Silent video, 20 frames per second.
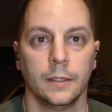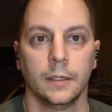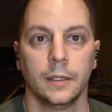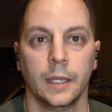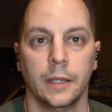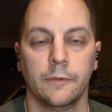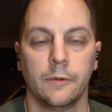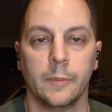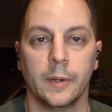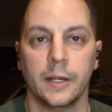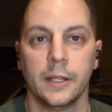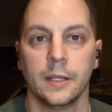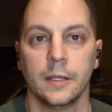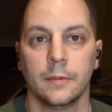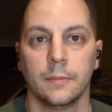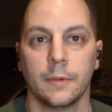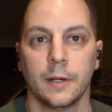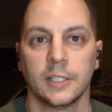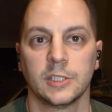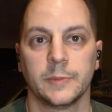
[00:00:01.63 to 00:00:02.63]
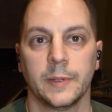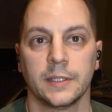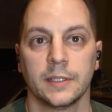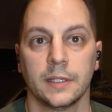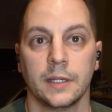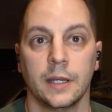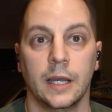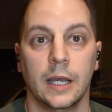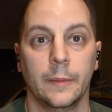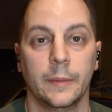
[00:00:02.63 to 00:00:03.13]
Hey everybody, Mark
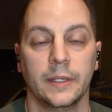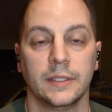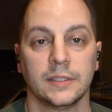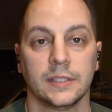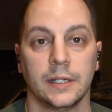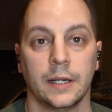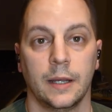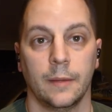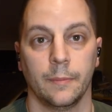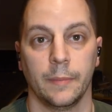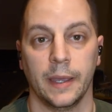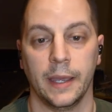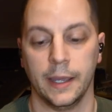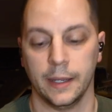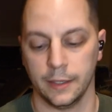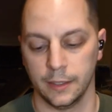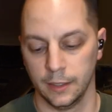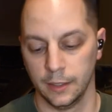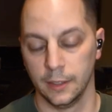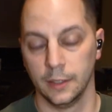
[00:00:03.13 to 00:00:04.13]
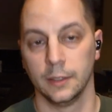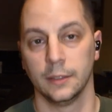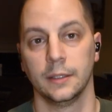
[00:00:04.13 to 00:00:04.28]
Spector Comics, and I'm back.